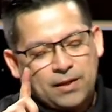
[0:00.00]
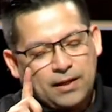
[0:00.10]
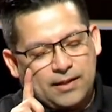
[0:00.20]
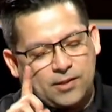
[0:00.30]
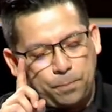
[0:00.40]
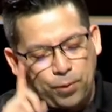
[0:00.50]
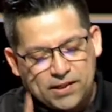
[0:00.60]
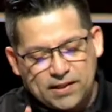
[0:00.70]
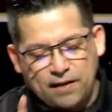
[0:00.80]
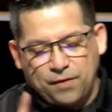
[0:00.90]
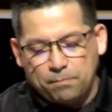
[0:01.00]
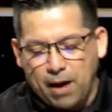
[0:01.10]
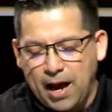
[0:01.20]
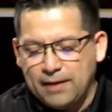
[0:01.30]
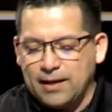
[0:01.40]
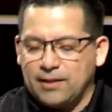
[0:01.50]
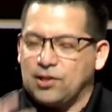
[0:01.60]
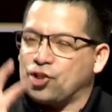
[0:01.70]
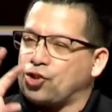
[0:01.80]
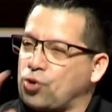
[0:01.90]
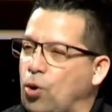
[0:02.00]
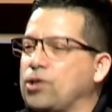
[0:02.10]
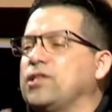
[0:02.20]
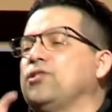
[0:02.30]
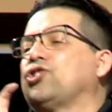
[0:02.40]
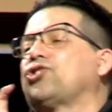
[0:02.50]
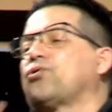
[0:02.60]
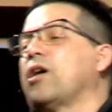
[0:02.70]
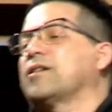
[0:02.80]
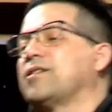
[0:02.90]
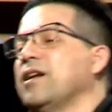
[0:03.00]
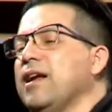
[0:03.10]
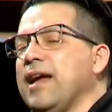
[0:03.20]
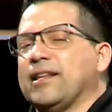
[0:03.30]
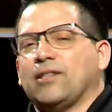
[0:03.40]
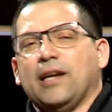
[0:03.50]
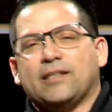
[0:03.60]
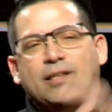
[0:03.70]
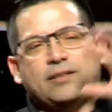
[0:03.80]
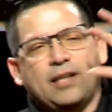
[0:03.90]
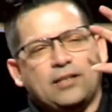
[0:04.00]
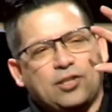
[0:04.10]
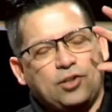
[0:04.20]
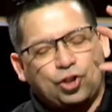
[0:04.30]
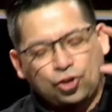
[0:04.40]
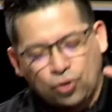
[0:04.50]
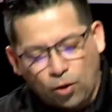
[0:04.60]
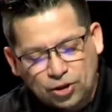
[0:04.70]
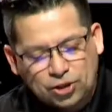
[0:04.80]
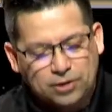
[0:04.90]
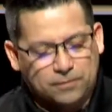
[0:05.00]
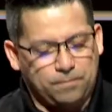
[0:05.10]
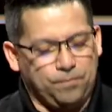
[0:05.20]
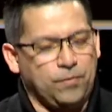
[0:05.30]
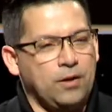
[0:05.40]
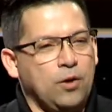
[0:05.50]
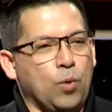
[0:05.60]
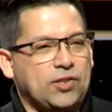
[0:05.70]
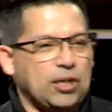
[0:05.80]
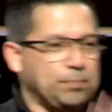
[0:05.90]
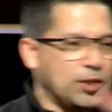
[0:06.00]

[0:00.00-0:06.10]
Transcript: is the prison of the mind that it distorts and destructs. It's, the, it's, a, it's a distortion. What something